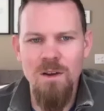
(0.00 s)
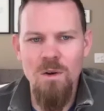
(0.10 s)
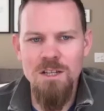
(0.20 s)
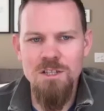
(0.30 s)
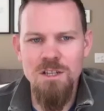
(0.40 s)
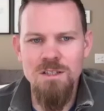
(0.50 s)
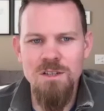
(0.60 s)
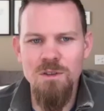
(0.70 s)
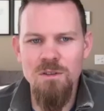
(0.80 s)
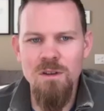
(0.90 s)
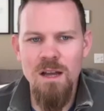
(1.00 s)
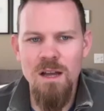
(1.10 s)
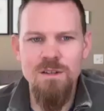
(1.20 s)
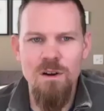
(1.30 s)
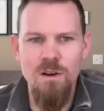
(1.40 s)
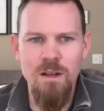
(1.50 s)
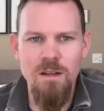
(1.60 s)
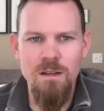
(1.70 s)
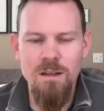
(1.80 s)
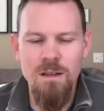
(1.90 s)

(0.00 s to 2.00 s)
question. So, you guys started,